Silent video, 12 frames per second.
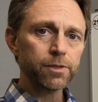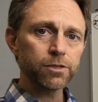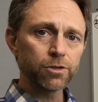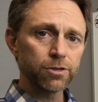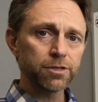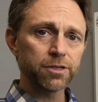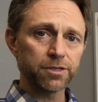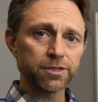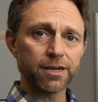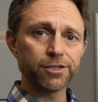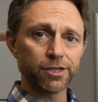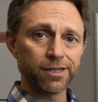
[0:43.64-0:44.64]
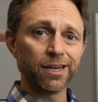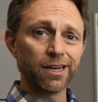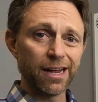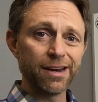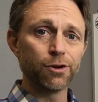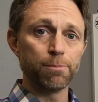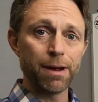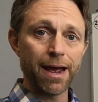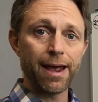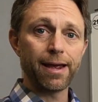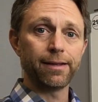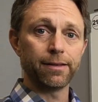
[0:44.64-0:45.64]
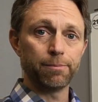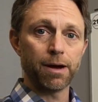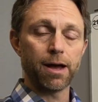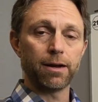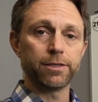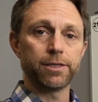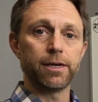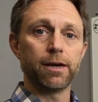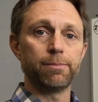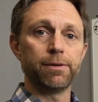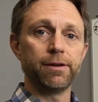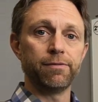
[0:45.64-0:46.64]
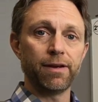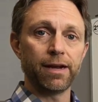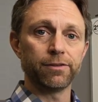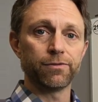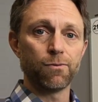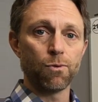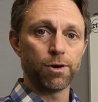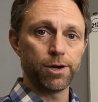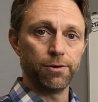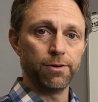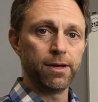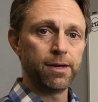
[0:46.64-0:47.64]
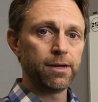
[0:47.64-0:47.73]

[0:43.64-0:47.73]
So this is essentially a lender paying the policy up in advance for you.